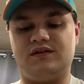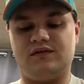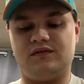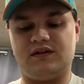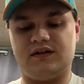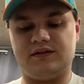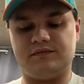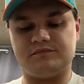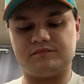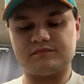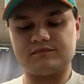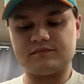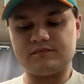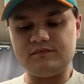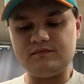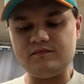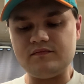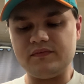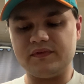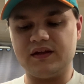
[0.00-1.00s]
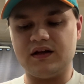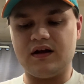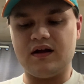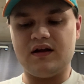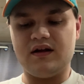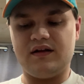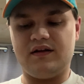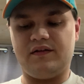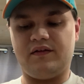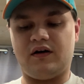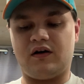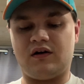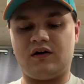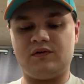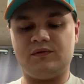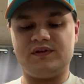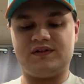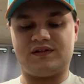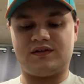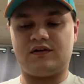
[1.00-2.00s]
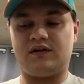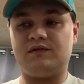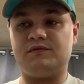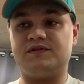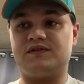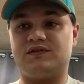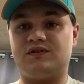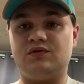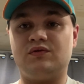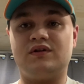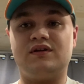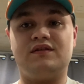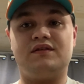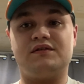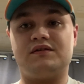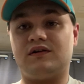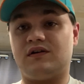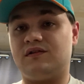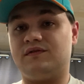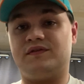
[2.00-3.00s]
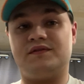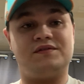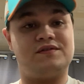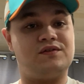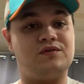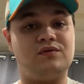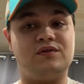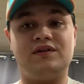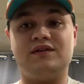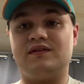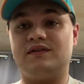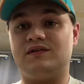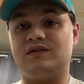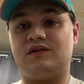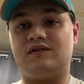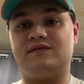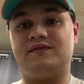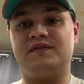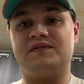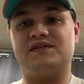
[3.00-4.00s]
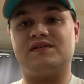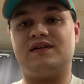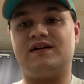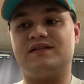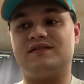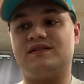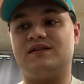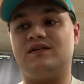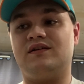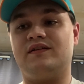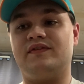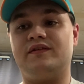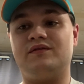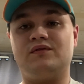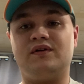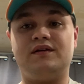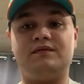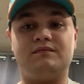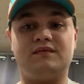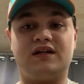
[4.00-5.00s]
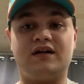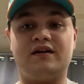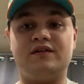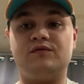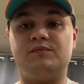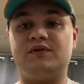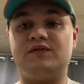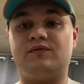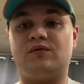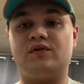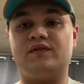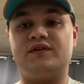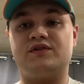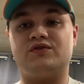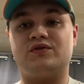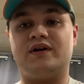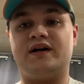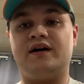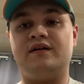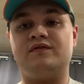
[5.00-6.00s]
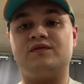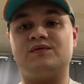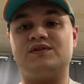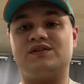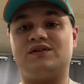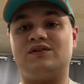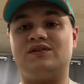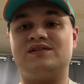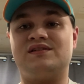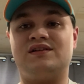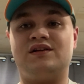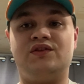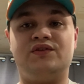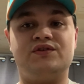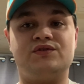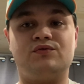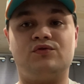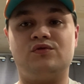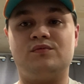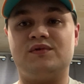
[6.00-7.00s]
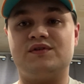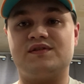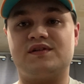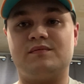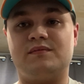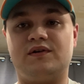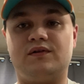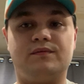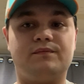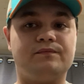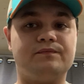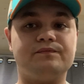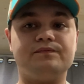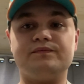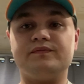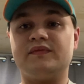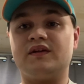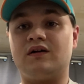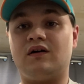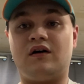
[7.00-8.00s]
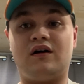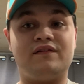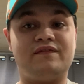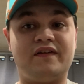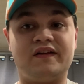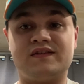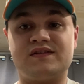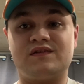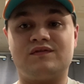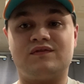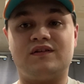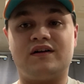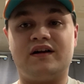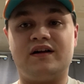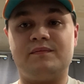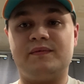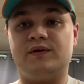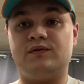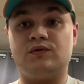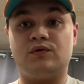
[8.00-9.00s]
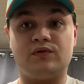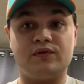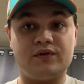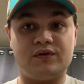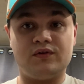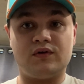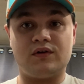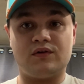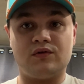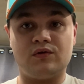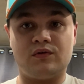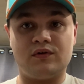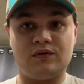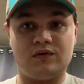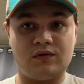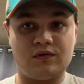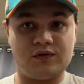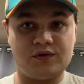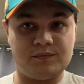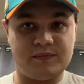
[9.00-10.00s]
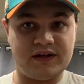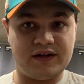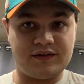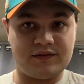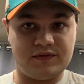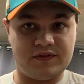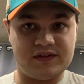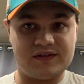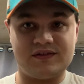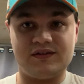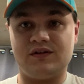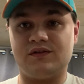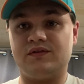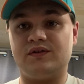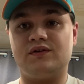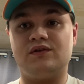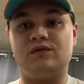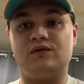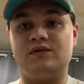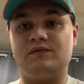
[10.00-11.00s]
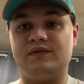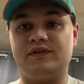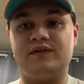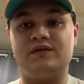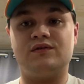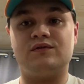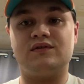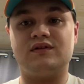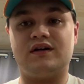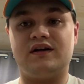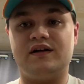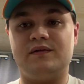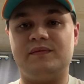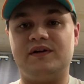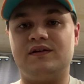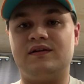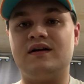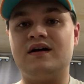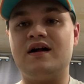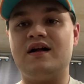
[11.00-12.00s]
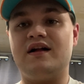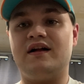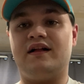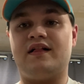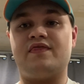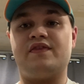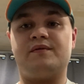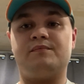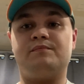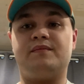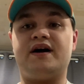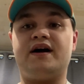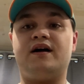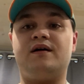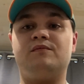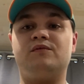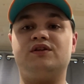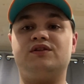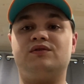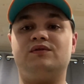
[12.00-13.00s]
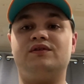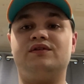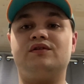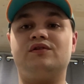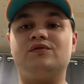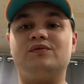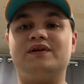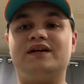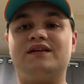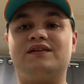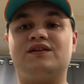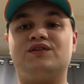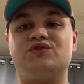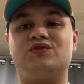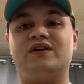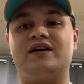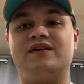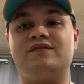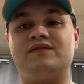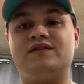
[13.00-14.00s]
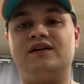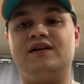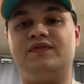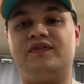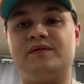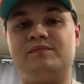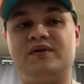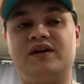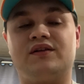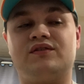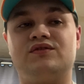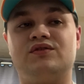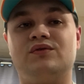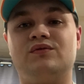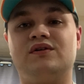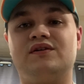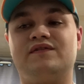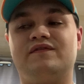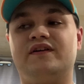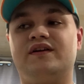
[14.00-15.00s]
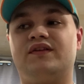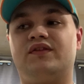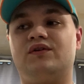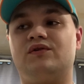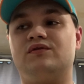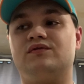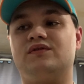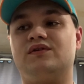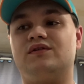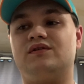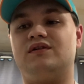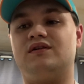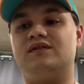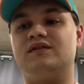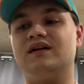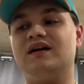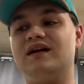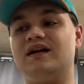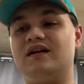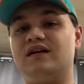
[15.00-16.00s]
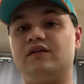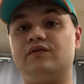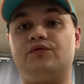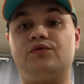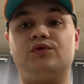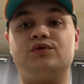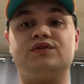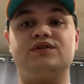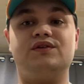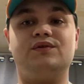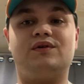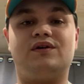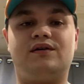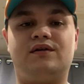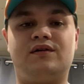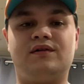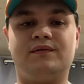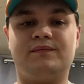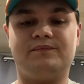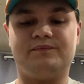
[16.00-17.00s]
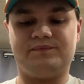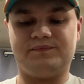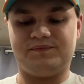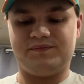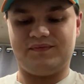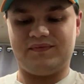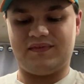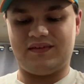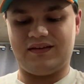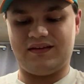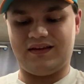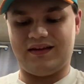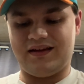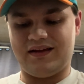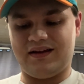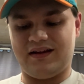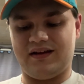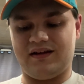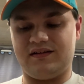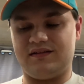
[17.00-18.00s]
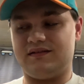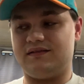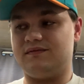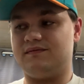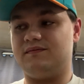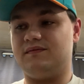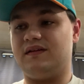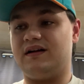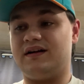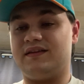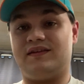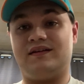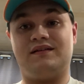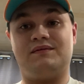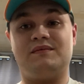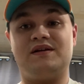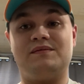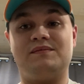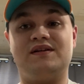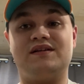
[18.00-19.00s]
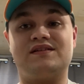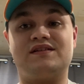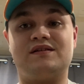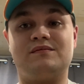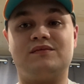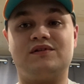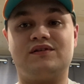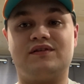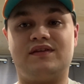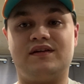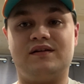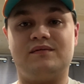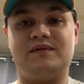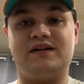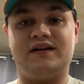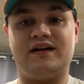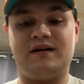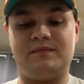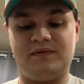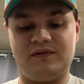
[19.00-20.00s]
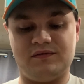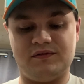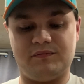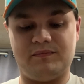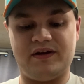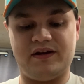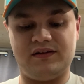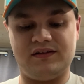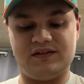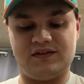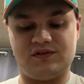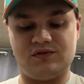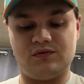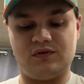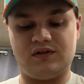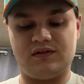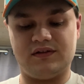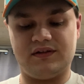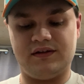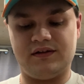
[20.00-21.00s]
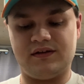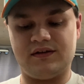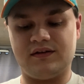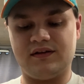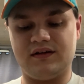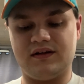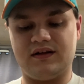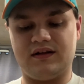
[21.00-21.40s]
year, right? All we saw was Tua to the Dolphins last year. And then right kind of before the draft, we started seeing these rumors about offensive linemen. Oh, they're not going quarterback this year. They're going with an O-lineman. And then bam, what do we know? We get to draft night. They pick Tua 5th overall. Fooled you all. And I think maybe a similar thing might happen with Penei Sewell here.